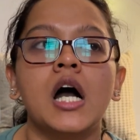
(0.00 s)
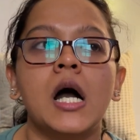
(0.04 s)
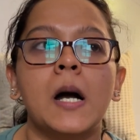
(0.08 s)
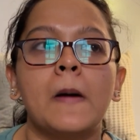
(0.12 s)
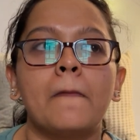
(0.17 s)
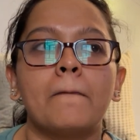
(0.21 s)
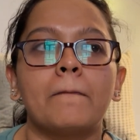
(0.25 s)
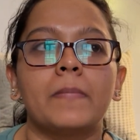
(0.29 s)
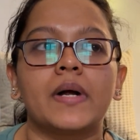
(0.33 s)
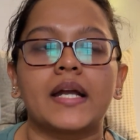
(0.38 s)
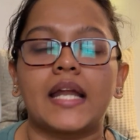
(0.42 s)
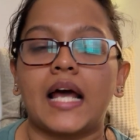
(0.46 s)

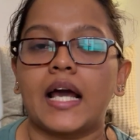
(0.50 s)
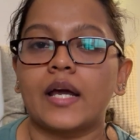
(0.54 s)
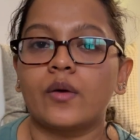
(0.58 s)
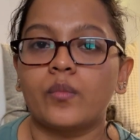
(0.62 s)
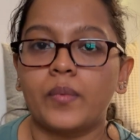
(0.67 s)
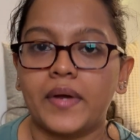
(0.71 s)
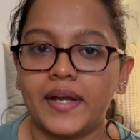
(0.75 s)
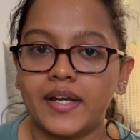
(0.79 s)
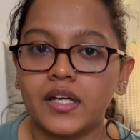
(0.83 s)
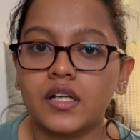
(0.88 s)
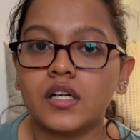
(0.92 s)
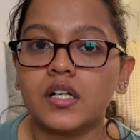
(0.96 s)
But I
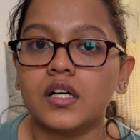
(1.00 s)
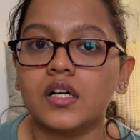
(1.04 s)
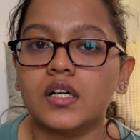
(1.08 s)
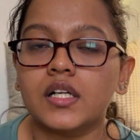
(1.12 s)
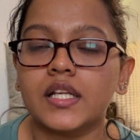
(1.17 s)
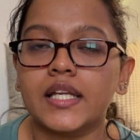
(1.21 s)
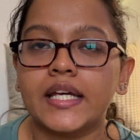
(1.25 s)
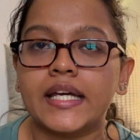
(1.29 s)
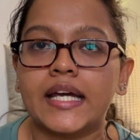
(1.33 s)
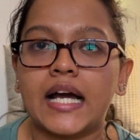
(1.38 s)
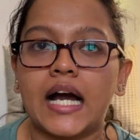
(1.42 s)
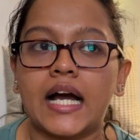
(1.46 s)
went
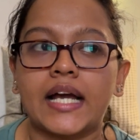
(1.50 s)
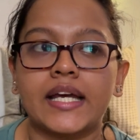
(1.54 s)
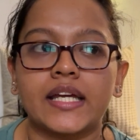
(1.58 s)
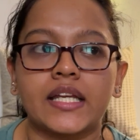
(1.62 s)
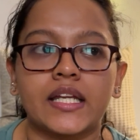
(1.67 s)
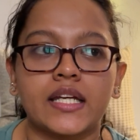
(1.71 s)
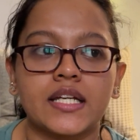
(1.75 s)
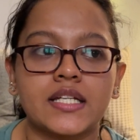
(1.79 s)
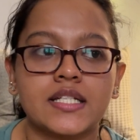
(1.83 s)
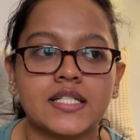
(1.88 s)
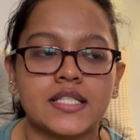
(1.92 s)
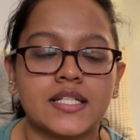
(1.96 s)
early. I
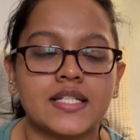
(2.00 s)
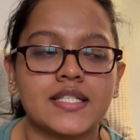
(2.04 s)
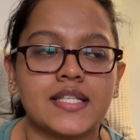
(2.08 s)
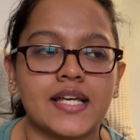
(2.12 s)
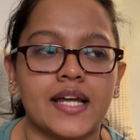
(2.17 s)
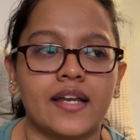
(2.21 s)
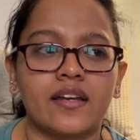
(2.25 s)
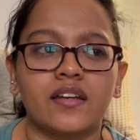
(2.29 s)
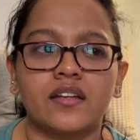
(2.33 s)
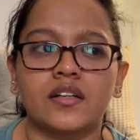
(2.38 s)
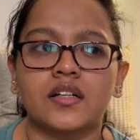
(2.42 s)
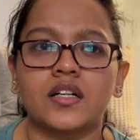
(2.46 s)
reached the
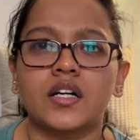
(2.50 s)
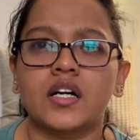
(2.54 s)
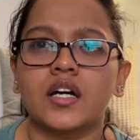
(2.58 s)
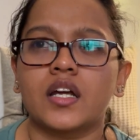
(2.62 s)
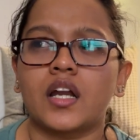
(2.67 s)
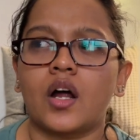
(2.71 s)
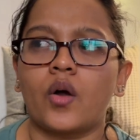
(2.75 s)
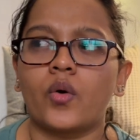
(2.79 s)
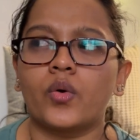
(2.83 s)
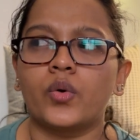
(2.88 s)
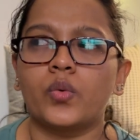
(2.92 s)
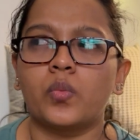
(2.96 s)
center
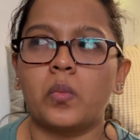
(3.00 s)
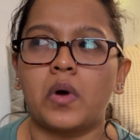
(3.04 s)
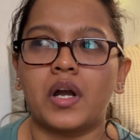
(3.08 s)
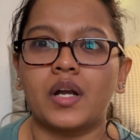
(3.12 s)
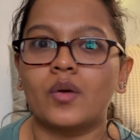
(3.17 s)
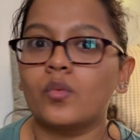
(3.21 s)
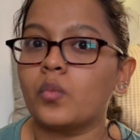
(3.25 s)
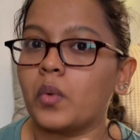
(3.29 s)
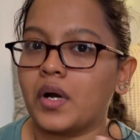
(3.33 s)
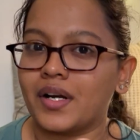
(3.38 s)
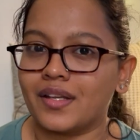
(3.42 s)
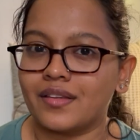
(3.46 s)
around
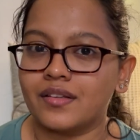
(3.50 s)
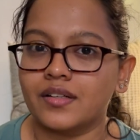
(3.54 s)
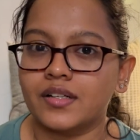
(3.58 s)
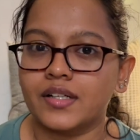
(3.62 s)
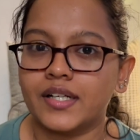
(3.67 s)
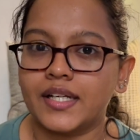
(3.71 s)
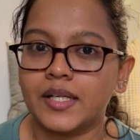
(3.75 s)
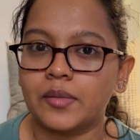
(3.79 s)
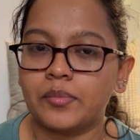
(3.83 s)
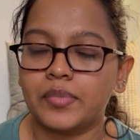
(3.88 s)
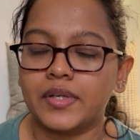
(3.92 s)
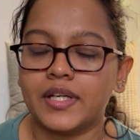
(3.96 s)

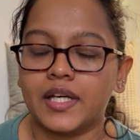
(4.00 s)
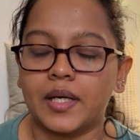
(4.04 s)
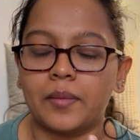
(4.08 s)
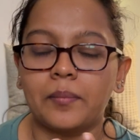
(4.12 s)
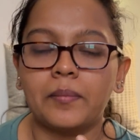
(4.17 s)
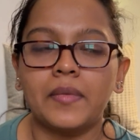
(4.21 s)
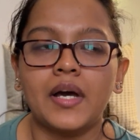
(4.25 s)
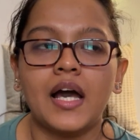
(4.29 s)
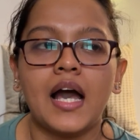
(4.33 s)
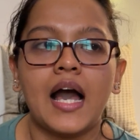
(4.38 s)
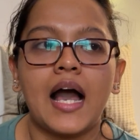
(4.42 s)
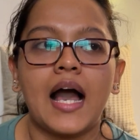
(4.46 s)
1:30
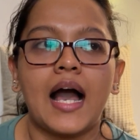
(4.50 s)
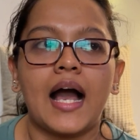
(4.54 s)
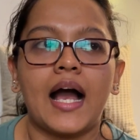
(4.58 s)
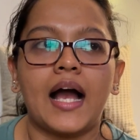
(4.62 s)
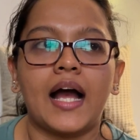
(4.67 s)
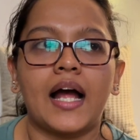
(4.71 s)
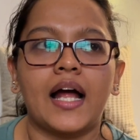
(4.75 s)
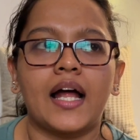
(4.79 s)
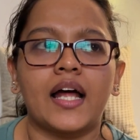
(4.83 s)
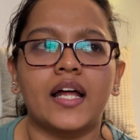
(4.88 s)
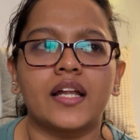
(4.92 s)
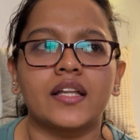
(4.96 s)
p.m.
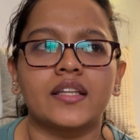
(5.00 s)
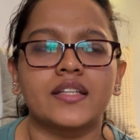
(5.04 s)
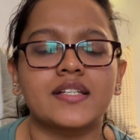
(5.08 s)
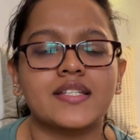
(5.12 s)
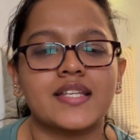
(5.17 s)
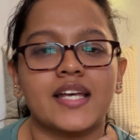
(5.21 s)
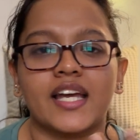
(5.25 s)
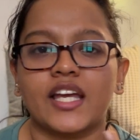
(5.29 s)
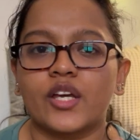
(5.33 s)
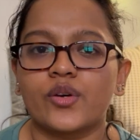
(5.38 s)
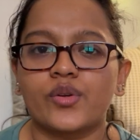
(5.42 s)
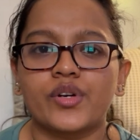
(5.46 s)
and the
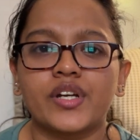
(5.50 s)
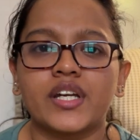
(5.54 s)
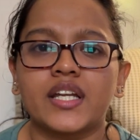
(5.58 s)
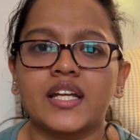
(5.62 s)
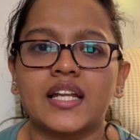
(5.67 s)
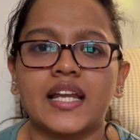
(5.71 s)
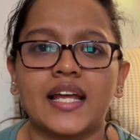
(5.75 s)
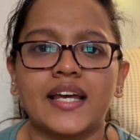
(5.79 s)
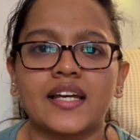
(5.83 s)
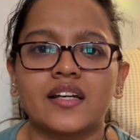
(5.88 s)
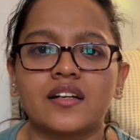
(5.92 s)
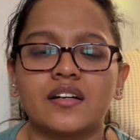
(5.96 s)
security,
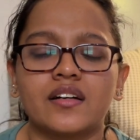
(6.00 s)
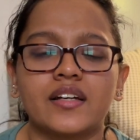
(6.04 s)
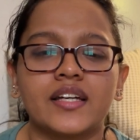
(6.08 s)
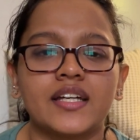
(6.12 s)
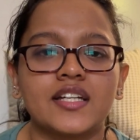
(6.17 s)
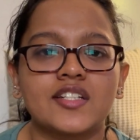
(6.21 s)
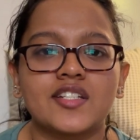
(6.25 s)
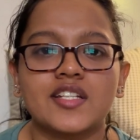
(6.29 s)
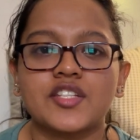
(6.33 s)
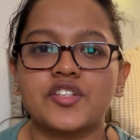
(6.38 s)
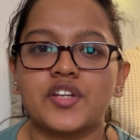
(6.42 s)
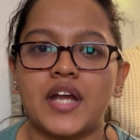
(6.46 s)
like, he
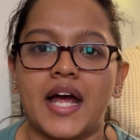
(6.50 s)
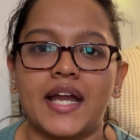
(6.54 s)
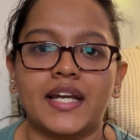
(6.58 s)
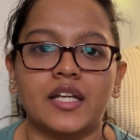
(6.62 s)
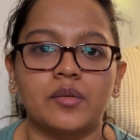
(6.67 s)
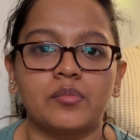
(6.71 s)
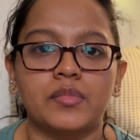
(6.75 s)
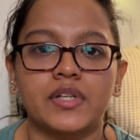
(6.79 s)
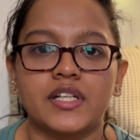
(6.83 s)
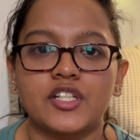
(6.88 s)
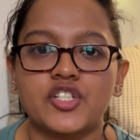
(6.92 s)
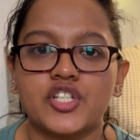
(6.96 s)
just
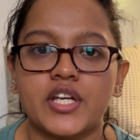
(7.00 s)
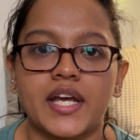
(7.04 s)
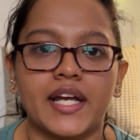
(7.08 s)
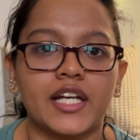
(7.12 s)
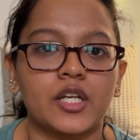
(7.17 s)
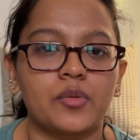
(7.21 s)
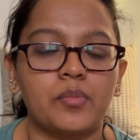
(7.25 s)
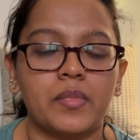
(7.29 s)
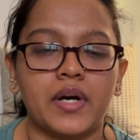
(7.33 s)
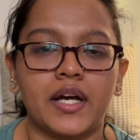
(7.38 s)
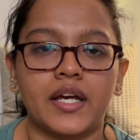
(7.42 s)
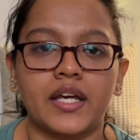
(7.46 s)
randomly
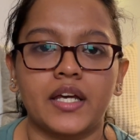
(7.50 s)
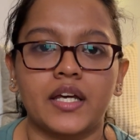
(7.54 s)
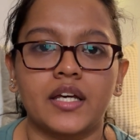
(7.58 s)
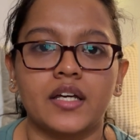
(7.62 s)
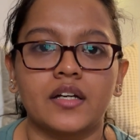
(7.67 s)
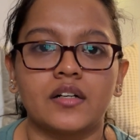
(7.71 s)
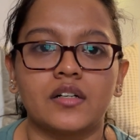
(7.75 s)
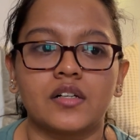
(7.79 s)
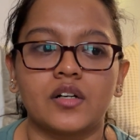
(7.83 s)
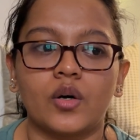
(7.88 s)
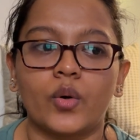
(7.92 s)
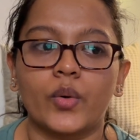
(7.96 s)
checked my
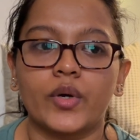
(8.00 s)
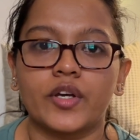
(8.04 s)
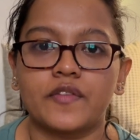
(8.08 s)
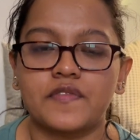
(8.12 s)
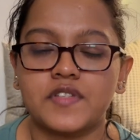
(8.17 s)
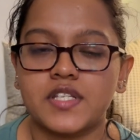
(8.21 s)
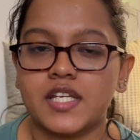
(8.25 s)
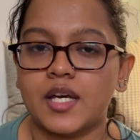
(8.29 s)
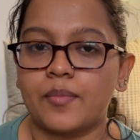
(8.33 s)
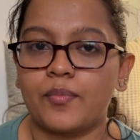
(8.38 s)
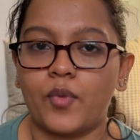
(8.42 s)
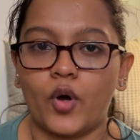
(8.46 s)

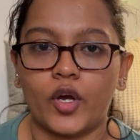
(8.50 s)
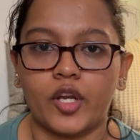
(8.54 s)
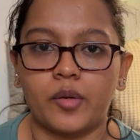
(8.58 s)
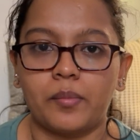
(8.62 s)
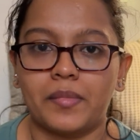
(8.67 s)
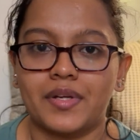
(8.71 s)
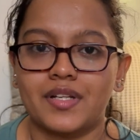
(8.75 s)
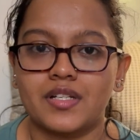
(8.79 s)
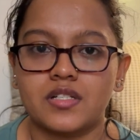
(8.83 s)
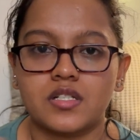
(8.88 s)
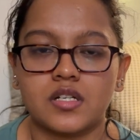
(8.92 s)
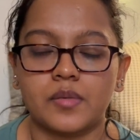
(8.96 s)
OFC
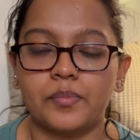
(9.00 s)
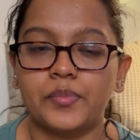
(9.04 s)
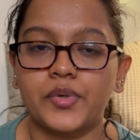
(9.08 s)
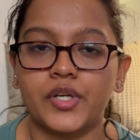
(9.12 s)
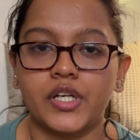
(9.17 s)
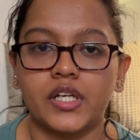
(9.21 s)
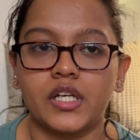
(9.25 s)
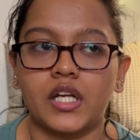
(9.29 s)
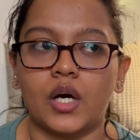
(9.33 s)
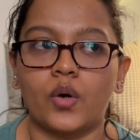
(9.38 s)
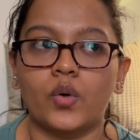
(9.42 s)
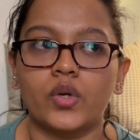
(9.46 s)
appointment
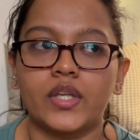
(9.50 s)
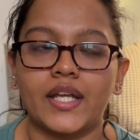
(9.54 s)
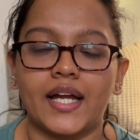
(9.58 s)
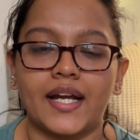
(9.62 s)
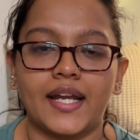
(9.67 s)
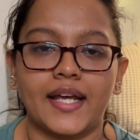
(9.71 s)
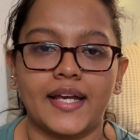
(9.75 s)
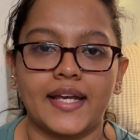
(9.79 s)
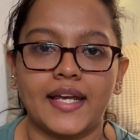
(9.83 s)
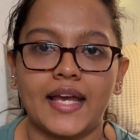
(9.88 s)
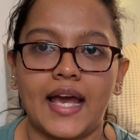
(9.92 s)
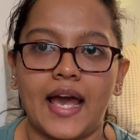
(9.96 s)
printout that
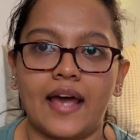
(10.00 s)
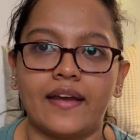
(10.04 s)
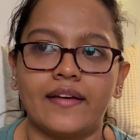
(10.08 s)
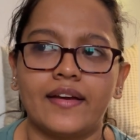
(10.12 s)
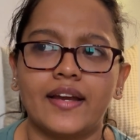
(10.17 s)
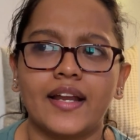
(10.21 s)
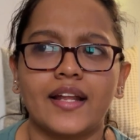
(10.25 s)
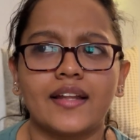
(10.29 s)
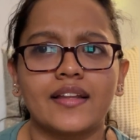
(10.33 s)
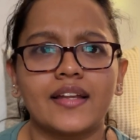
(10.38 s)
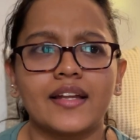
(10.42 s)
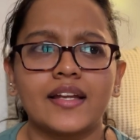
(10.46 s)
I carried,
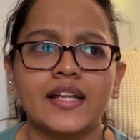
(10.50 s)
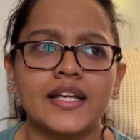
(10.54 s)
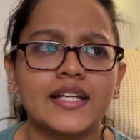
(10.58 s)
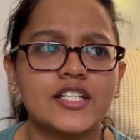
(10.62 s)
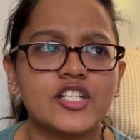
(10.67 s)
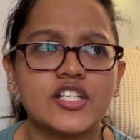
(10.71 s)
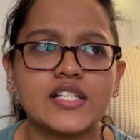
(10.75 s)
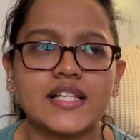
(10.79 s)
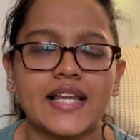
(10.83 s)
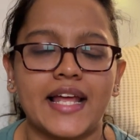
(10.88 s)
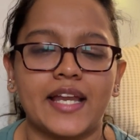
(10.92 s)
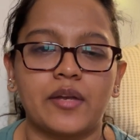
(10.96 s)
and then he
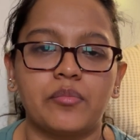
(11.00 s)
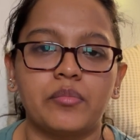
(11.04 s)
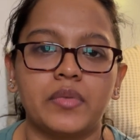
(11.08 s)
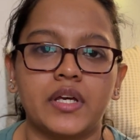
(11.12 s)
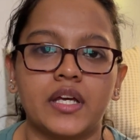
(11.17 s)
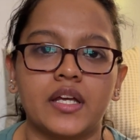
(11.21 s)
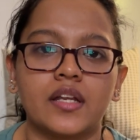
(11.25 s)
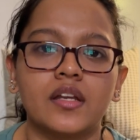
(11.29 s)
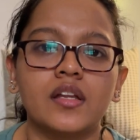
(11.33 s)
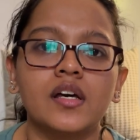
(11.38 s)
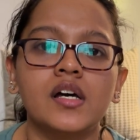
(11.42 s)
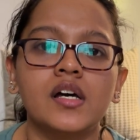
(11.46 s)
just let me in.